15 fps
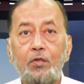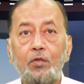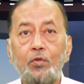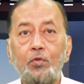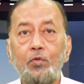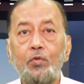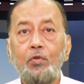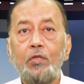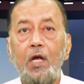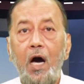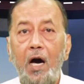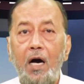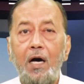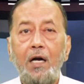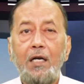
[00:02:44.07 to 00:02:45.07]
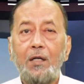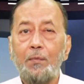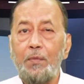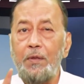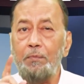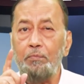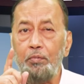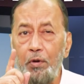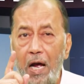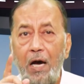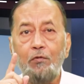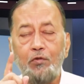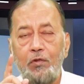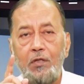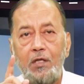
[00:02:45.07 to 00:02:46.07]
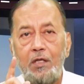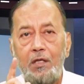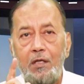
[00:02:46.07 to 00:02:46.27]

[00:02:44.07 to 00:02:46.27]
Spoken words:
Do not be proud.